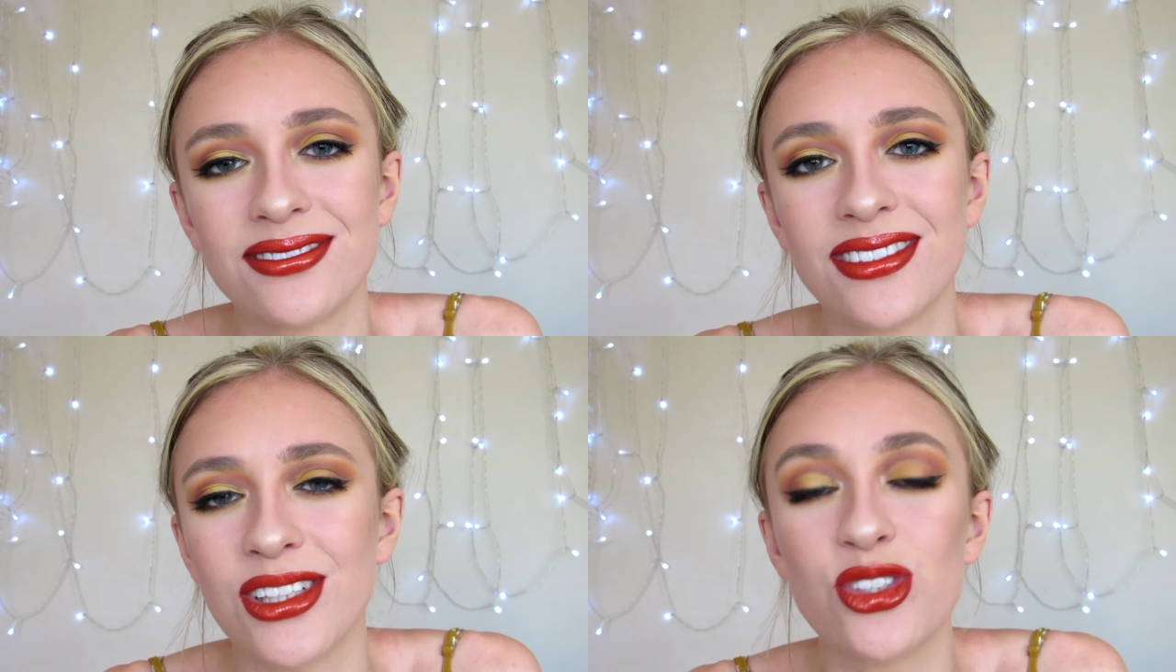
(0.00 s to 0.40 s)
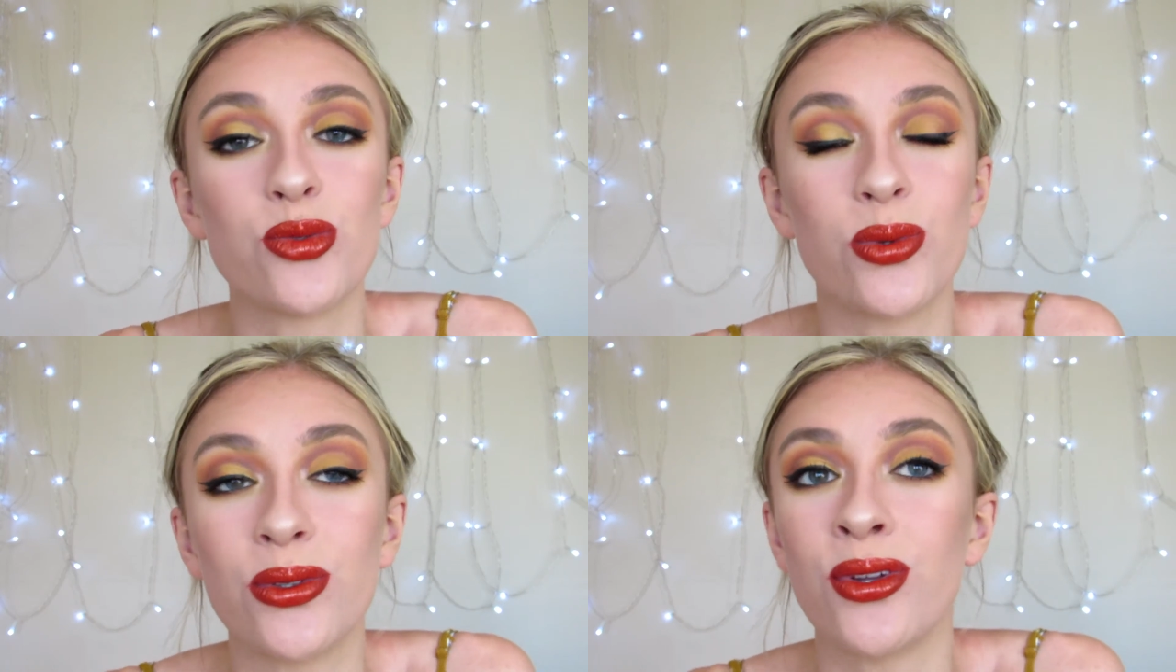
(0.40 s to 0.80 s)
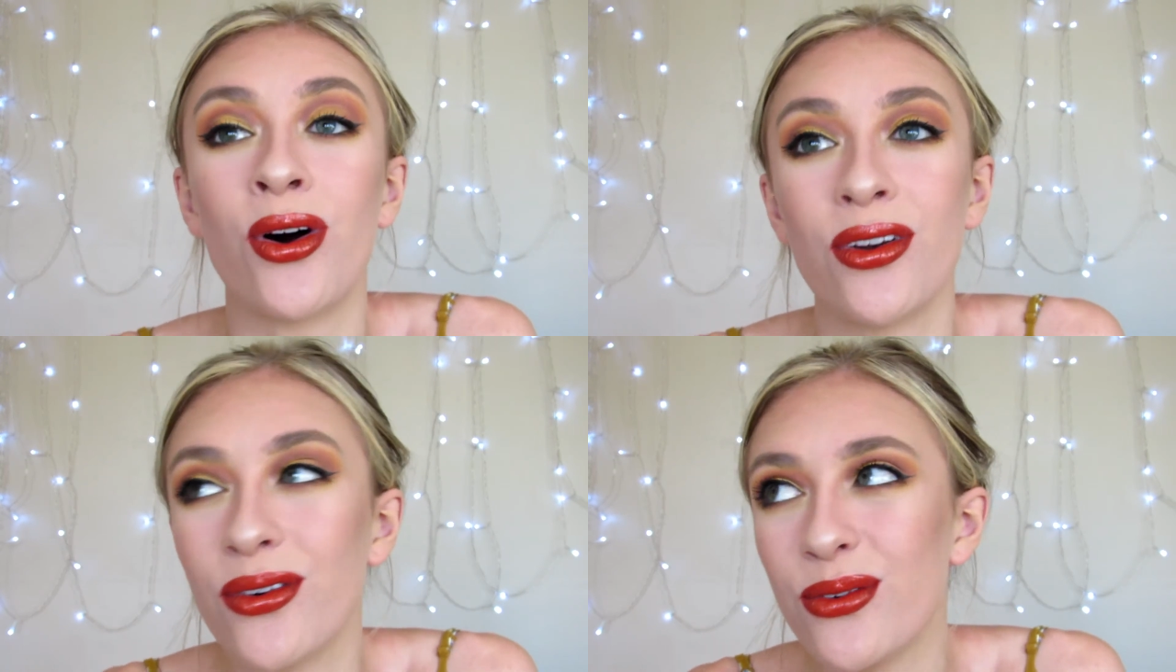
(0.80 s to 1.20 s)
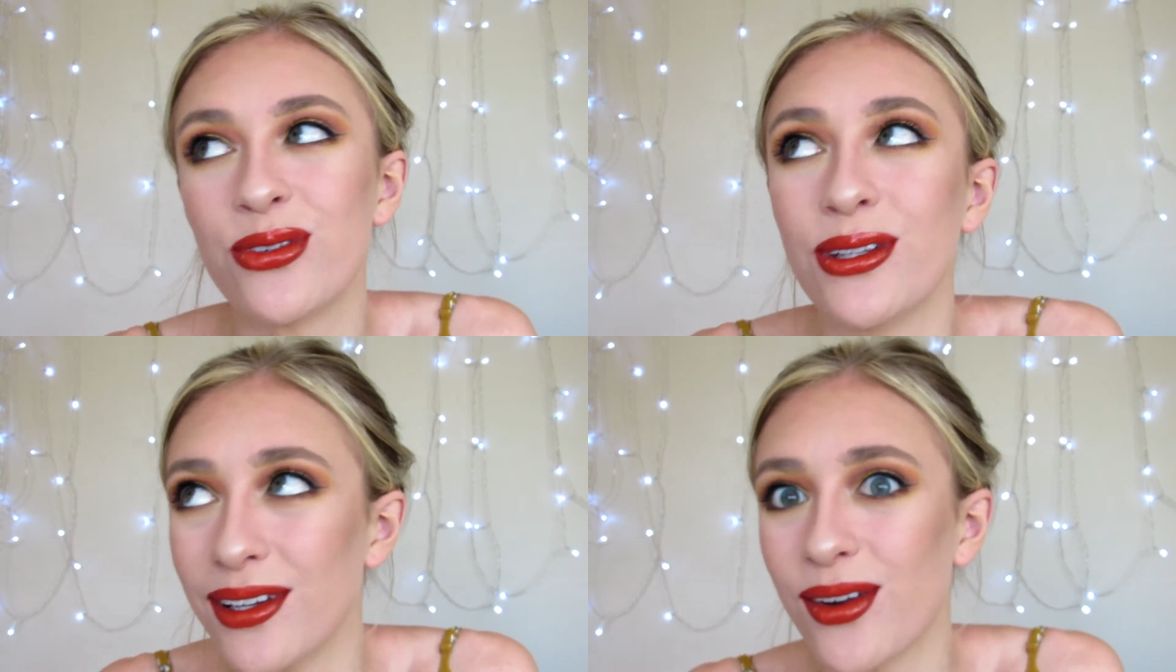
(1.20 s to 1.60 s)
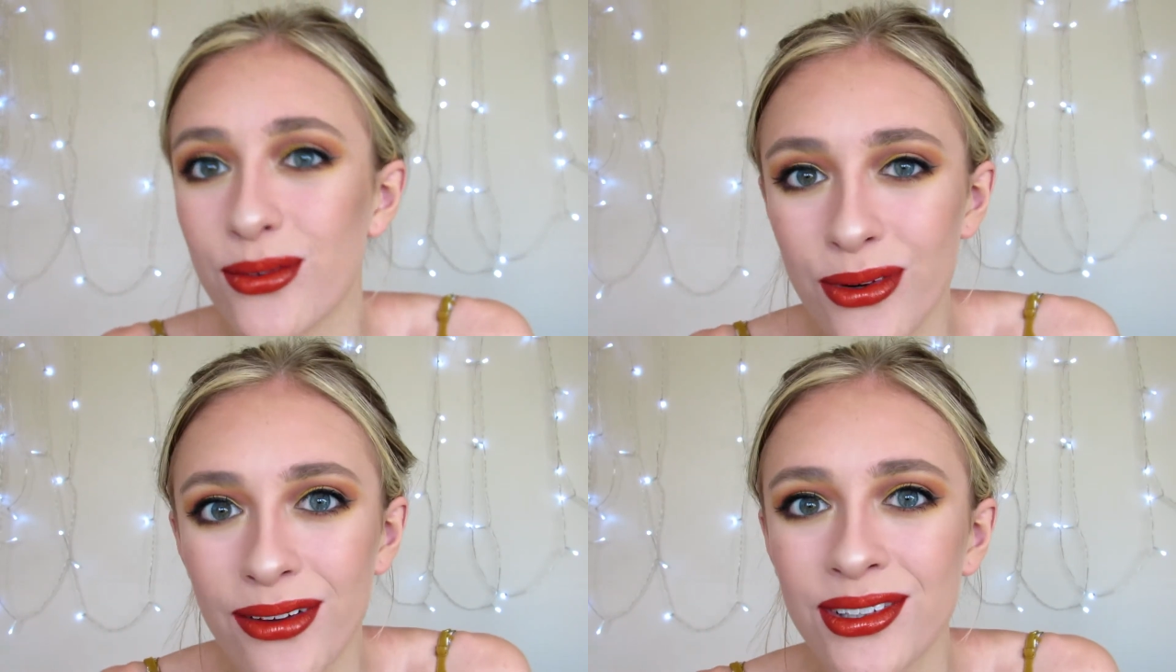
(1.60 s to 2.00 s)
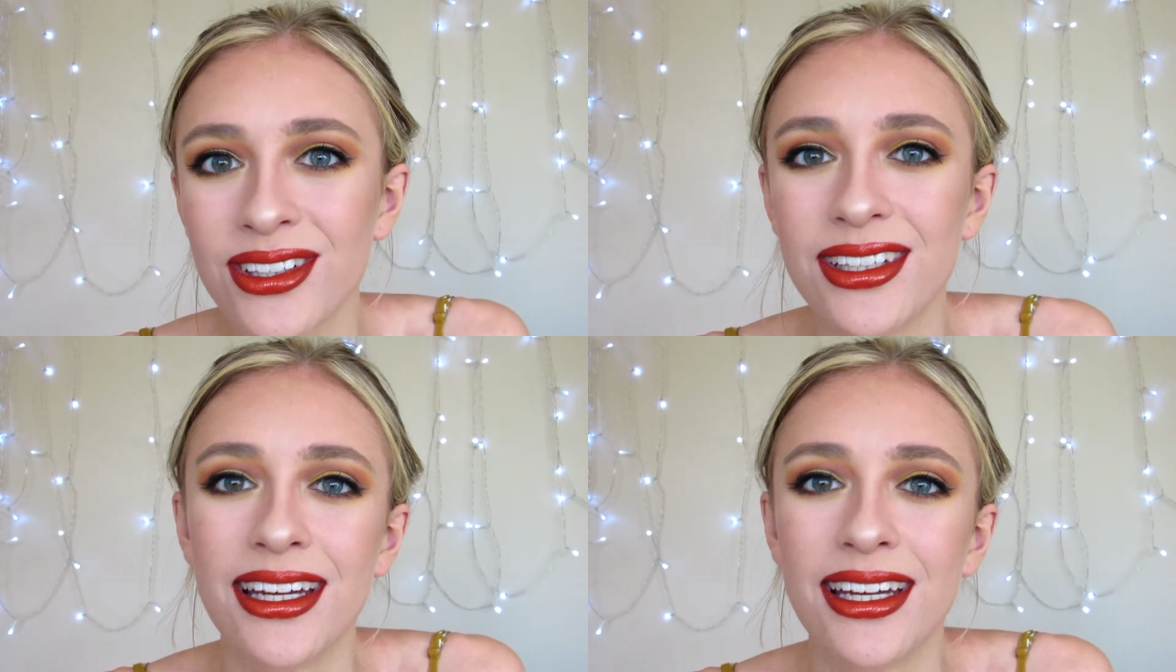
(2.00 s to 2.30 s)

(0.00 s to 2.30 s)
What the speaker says: because you will not feel alone forever.